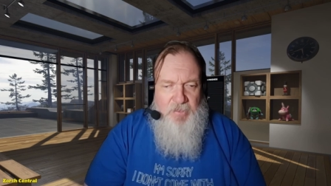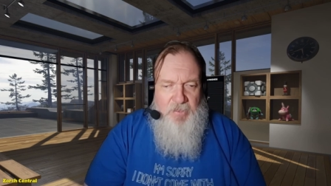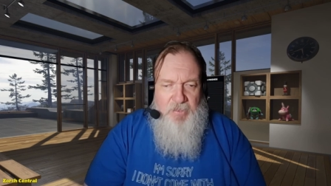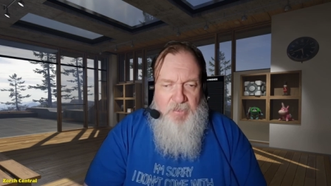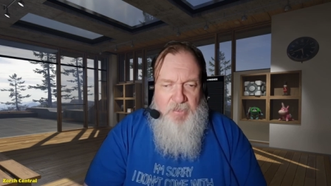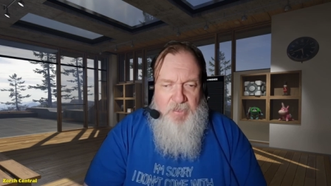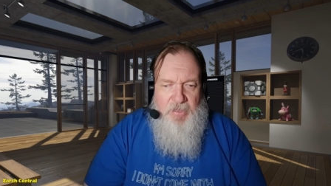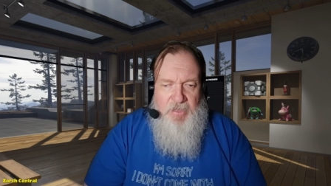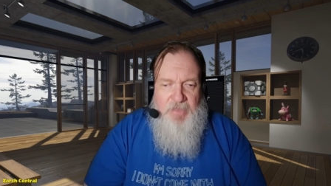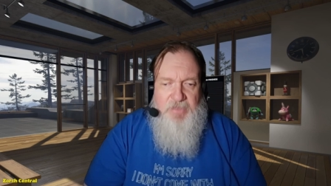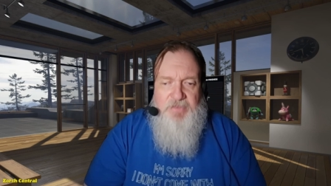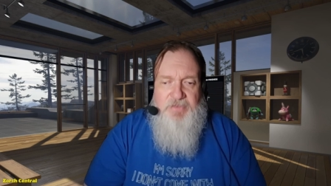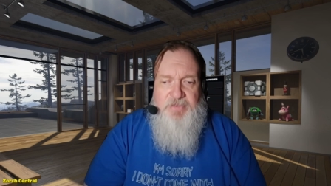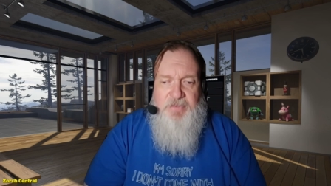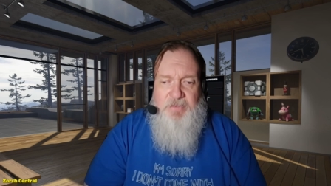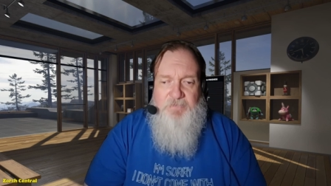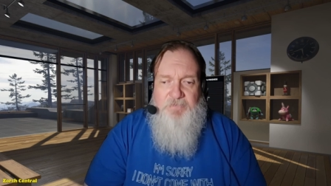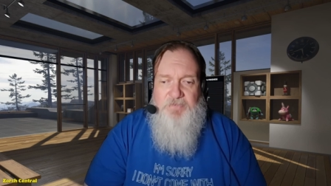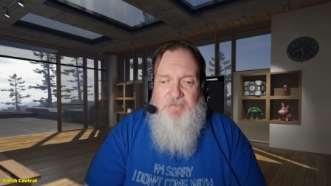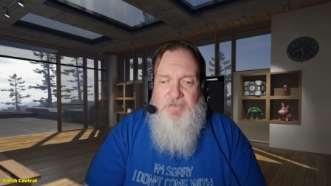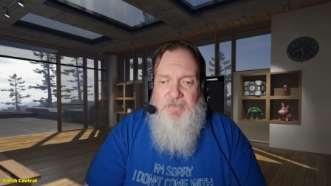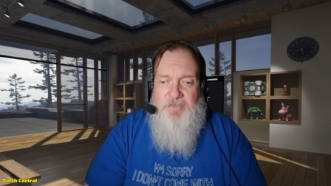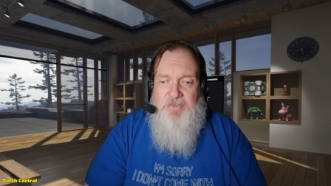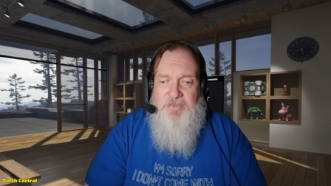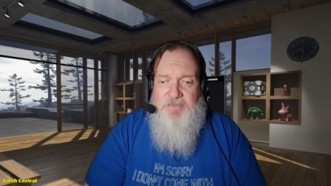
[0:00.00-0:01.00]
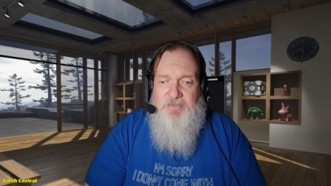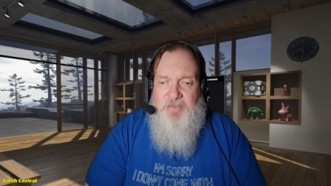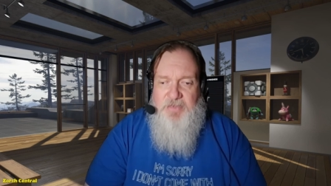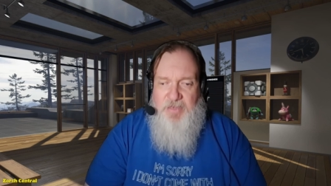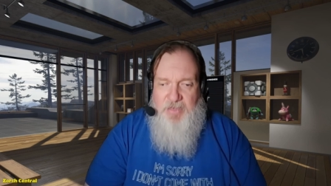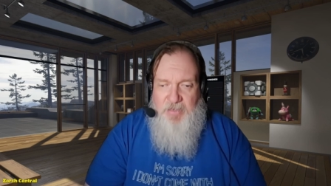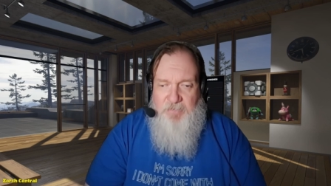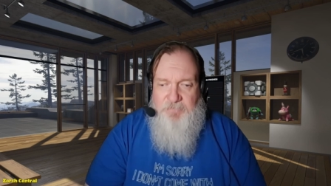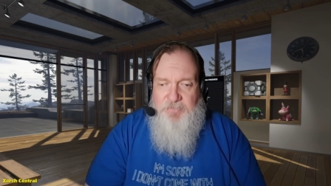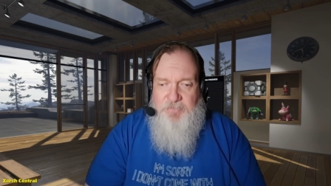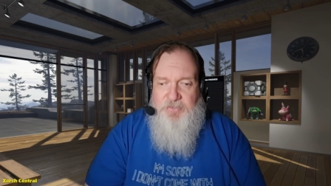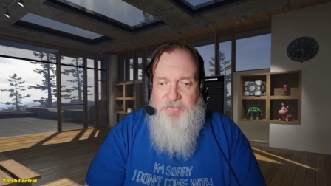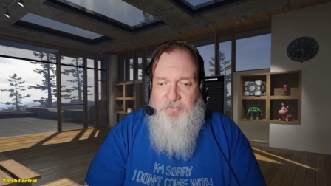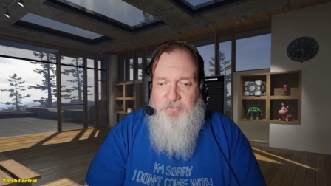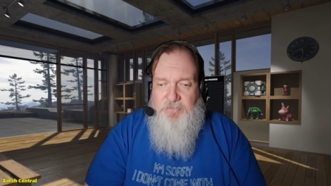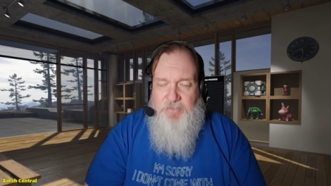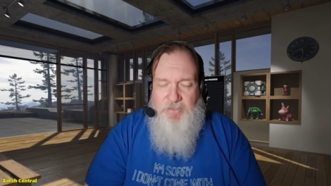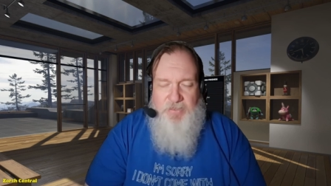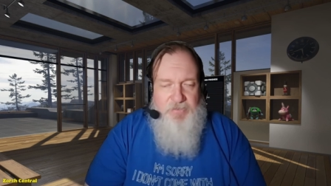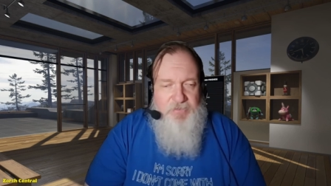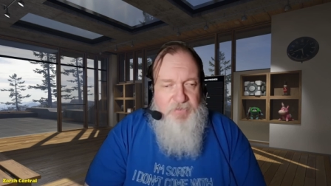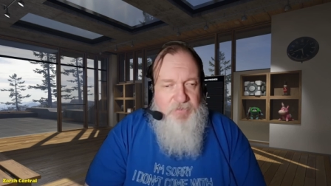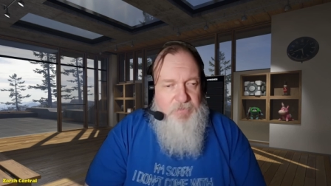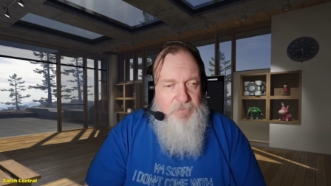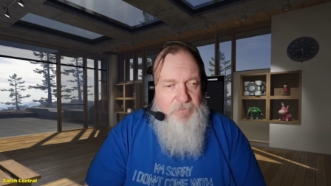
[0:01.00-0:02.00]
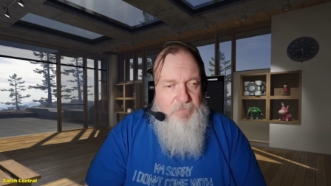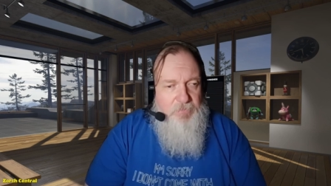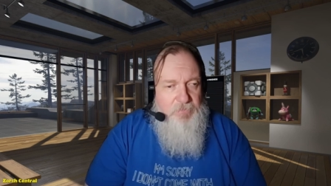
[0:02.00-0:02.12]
it's definitely time to do this.